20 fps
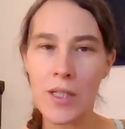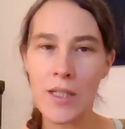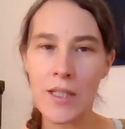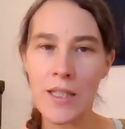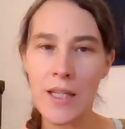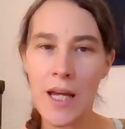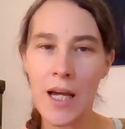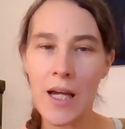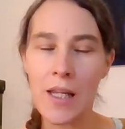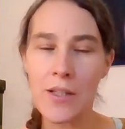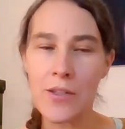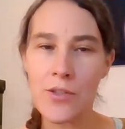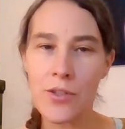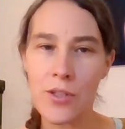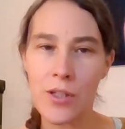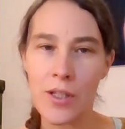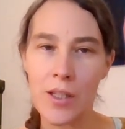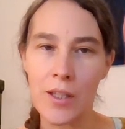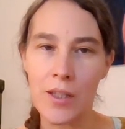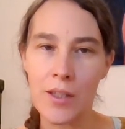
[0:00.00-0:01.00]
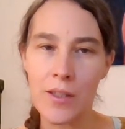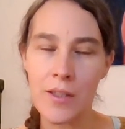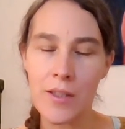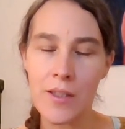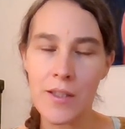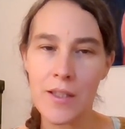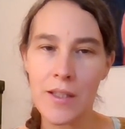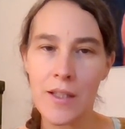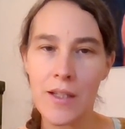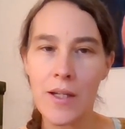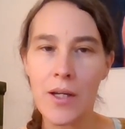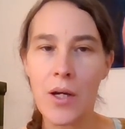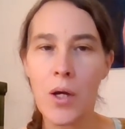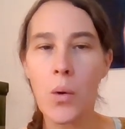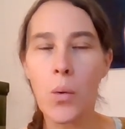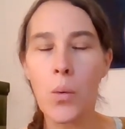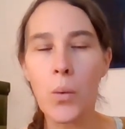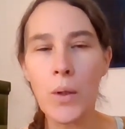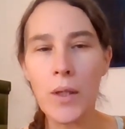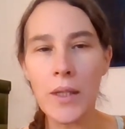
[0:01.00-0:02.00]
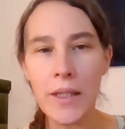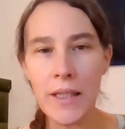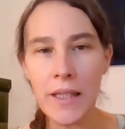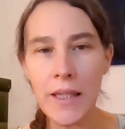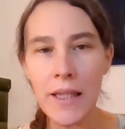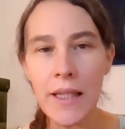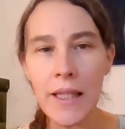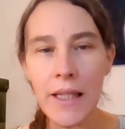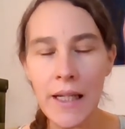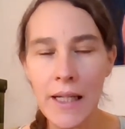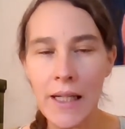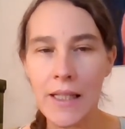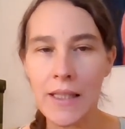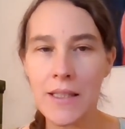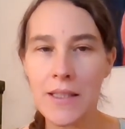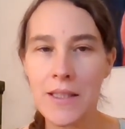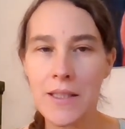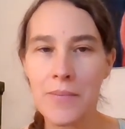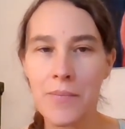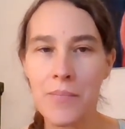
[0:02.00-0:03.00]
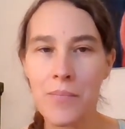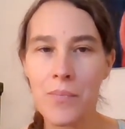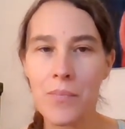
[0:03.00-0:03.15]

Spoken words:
intelligence within that,